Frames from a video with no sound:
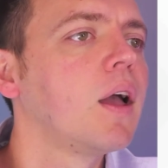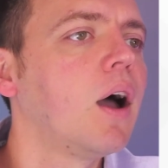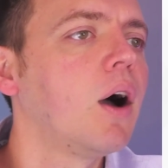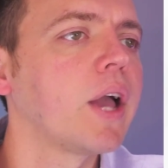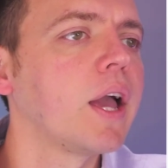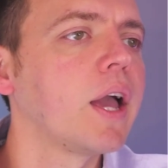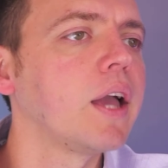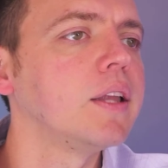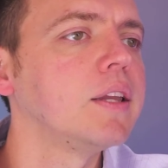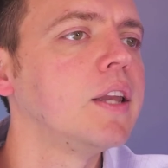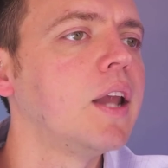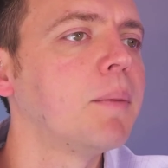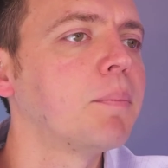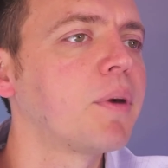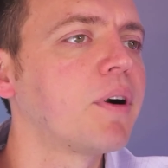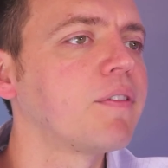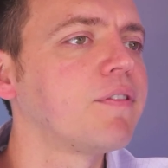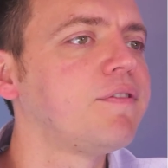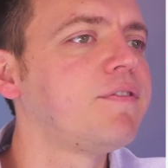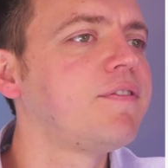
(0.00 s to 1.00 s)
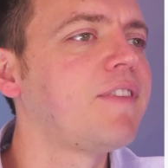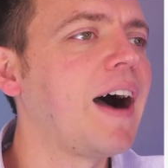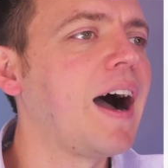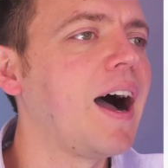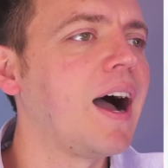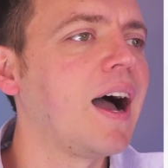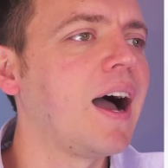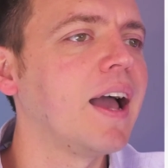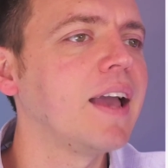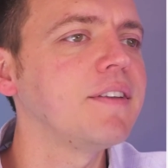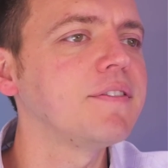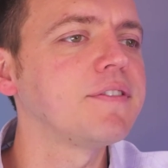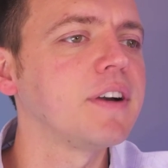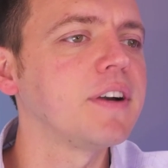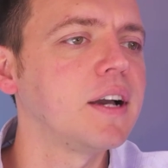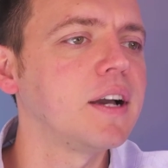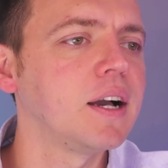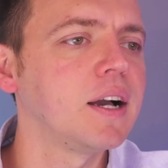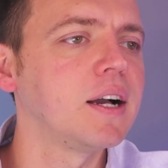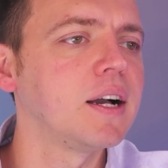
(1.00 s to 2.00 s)
Okay, number five,
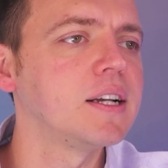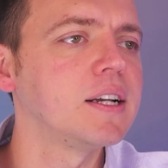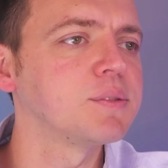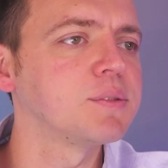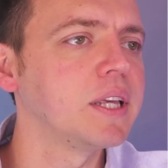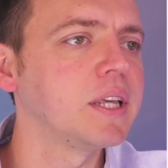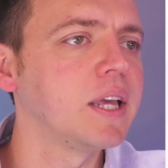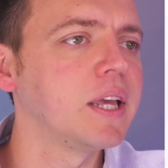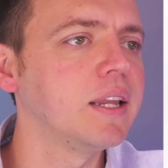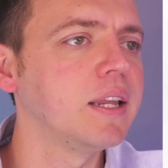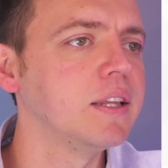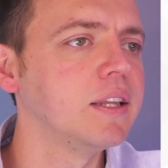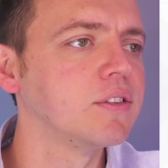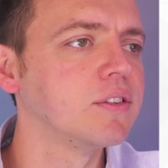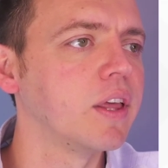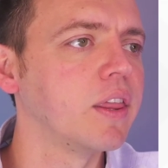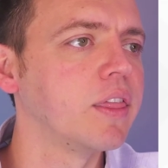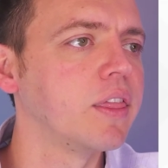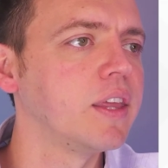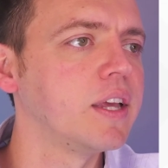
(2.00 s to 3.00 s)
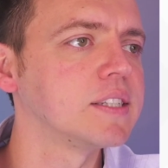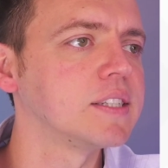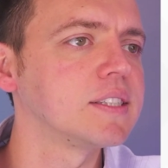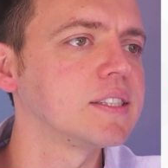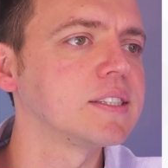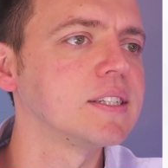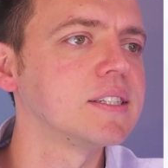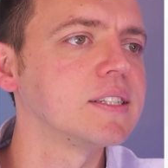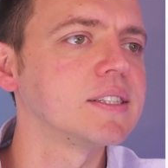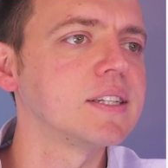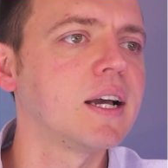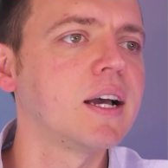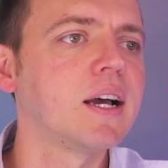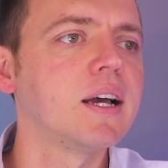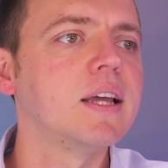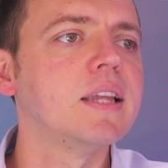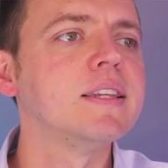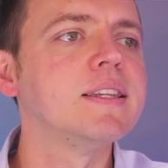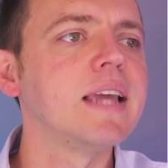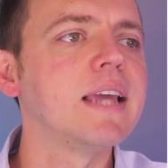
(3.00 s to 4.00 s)
uh, as we get into this, this is a
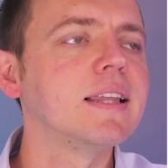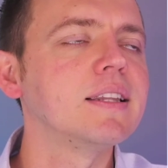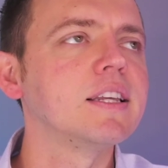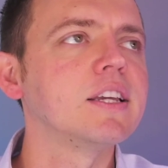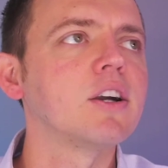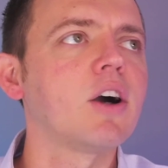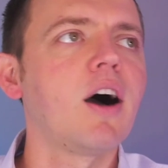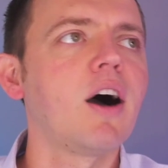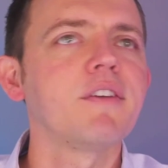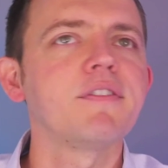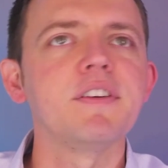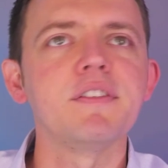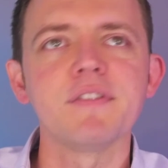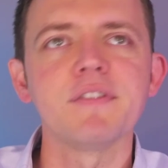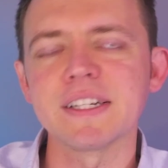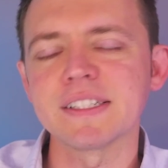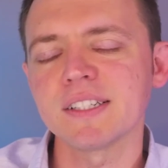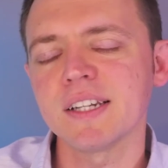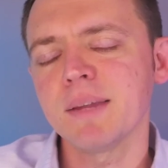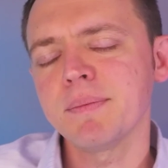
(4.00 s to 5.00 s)
uh, daily coffee fix.